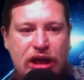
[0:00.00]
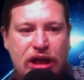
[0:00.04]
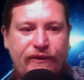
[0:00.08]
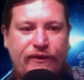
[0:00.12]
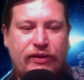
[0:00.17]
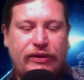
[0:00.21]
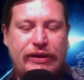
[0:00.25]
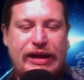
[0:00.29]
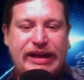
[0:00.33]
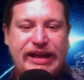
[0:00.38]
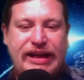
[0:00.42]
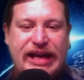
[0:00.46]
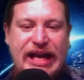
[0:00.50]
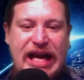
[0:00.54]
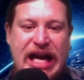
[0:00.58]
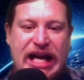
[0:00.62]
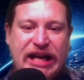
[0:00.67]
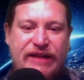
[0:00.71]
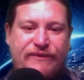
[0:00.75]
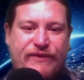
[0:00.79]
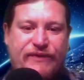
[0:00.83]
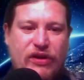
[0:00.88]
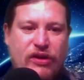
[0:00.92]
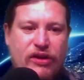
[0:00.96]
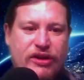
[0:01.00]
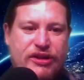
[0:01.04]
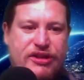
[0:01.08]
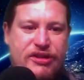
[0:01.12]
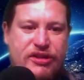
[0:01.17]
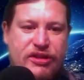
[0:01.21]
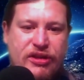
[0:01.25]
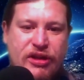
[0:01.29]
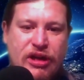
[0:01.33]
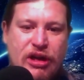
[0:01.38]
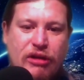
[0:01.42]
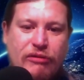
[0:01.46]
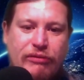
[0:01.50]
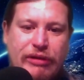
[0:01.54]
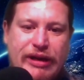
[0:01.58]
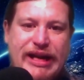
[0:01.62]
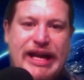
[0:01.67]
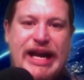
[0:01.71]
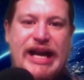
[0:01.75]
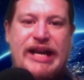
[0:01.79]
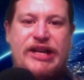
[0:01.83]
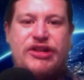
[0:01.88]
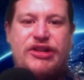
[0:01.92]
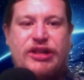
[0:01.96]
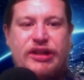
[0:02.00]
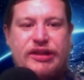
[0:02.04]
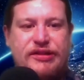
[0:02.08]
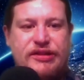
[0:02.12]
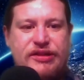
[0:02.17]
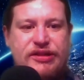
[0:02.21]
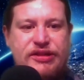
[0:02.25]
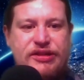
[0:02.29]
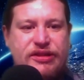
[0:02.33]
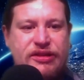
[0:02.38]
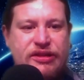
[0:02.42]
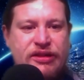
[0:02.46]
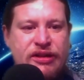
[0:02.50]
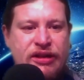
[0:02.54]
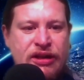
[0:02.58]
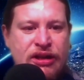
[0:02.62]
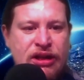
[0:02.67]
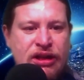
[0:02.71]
for any adverse reactions.